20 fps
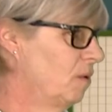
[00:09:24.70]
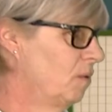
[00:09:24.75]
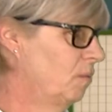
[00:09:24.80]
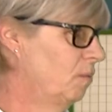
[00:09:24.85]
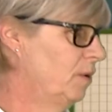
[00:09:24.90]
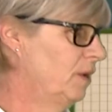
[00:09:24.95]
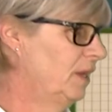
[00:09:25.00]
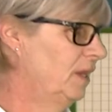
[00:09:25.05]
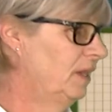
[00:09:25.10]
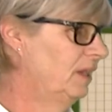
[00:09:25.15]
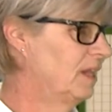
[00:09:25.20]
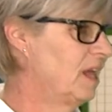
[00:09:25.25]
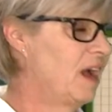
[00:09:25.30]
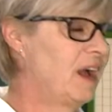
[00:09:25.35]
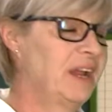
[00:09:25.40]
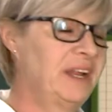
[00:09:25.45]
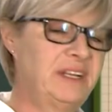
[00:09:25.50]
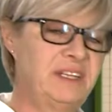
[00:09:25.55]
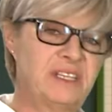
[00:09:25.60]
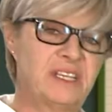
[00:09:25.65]
we
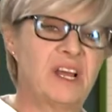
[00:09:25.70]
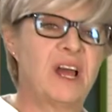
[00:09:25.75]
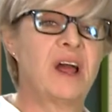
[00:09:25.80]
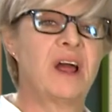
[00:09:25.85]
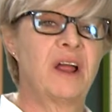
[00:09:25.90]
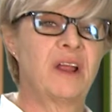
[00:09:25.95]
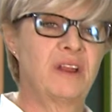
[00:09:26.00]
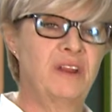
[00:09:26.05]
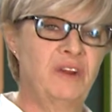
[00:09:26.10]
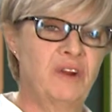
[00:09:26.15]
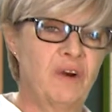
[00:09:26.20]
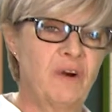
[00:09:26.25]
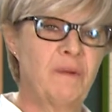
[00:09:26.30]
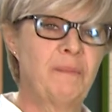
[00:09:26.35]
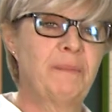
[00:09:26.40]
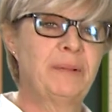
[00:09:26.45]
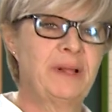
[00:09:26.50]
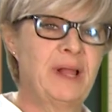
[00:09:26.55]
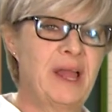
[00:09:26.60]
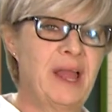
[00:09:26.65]
liked your
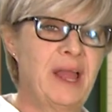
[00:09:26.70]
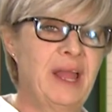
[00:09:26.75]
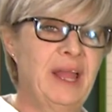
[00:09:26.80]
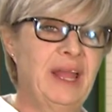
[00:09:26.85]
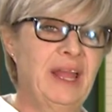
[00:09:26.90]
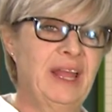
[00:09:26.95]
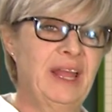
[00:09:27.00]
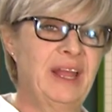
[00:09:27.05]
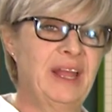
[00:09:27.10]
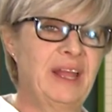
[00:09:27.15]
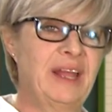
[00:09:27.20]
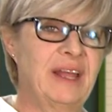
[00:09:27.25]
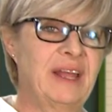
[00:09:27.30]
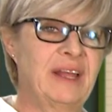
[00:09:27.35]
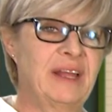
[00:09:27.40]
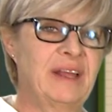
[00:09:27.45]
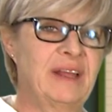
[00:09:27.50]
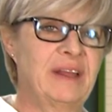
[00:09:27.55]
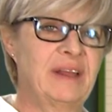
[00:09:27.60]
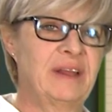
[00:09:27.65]
play.
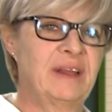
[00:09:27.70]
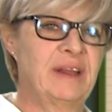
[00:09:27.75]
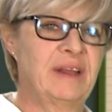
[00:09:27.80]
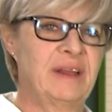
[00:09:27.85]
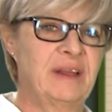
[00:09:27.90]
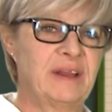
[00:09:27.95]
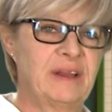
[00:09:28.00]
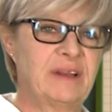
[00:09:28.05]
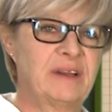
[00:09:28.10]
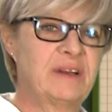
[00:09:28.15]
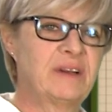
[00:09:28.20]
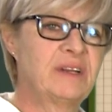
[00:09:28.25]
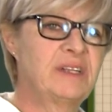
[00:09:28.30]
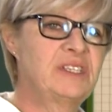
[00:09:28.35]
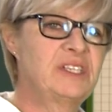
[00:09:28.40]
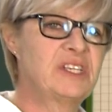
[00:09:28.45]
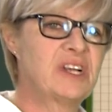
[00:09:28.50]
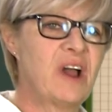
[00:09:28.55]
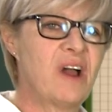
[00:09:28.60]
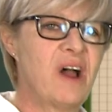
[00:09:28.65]

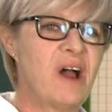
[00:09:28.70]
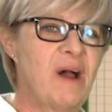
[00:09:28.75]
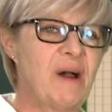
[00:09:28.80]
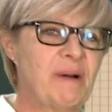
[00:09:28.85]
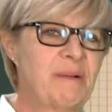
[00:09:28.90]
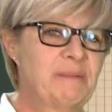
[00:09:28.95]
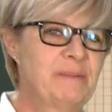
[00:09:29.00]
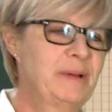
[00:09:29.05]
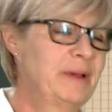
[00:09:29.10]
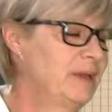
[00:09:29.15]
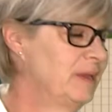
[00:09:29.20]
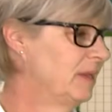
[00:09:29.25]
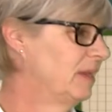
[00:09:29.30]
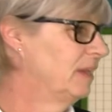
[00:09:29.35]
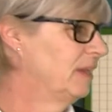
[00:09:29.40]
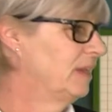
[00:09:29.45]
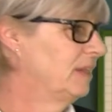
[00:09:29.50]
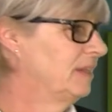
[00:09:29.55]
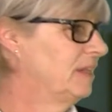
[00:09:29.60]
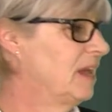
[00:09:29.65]
Good job.
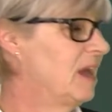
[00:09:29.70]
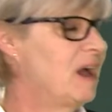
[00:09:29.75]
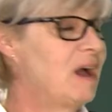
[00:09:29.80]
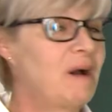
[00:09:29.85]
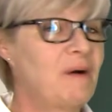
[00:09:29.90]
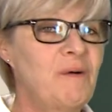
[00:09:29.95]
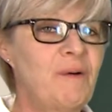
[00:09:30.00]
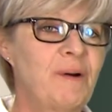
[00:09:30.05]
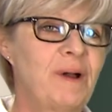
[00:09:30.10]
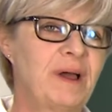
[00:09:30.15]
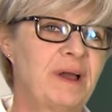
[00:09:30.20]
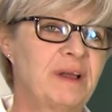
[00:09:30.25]
Now,